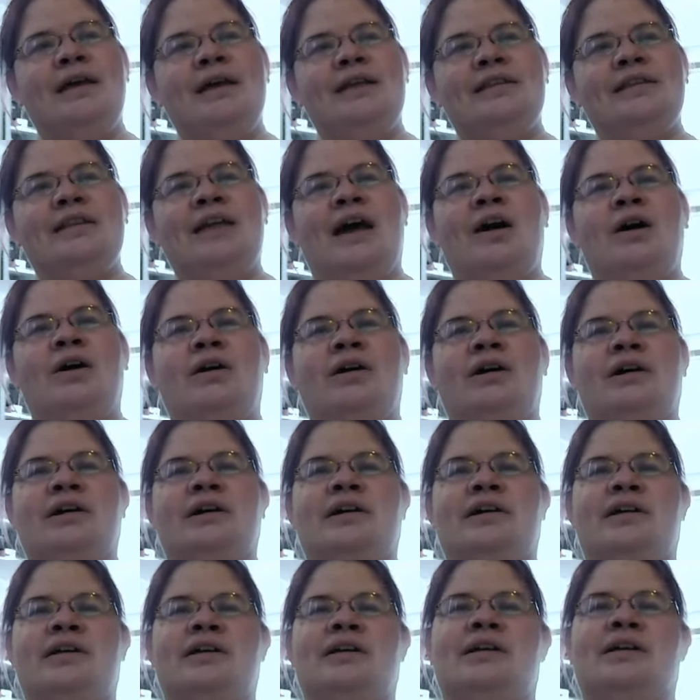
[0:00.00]
Now,
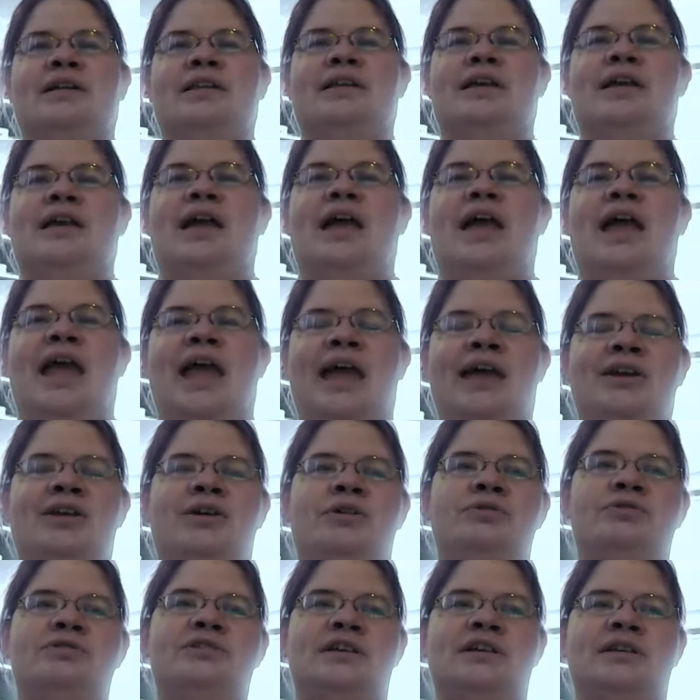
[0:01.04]
uh,
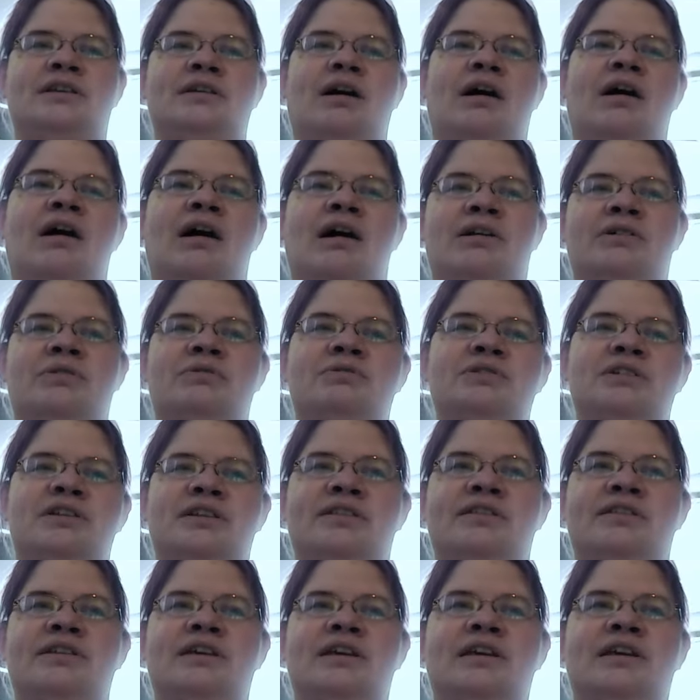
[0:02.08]
Anno did Anno
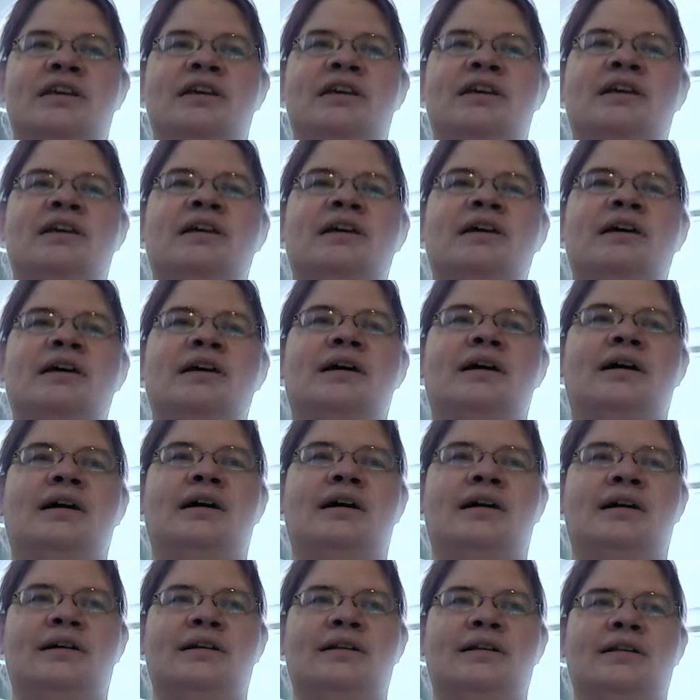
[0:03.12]
did the
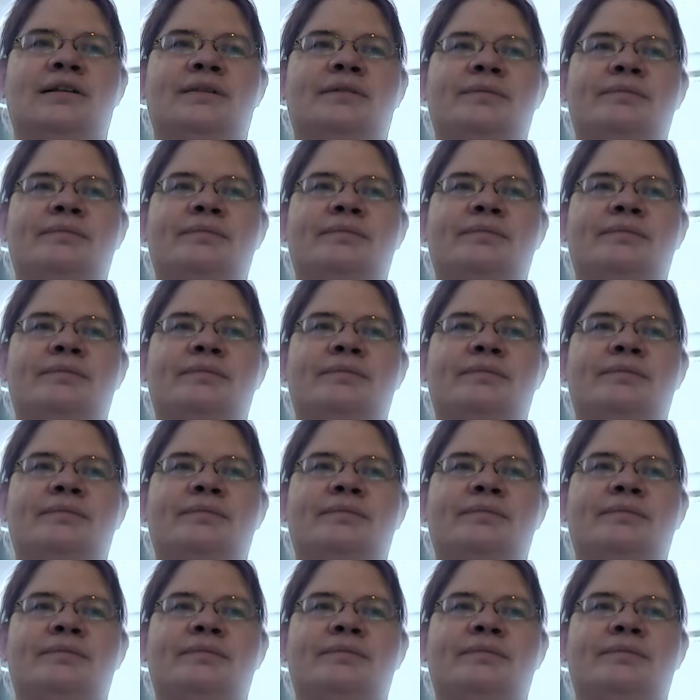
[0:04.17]
uh,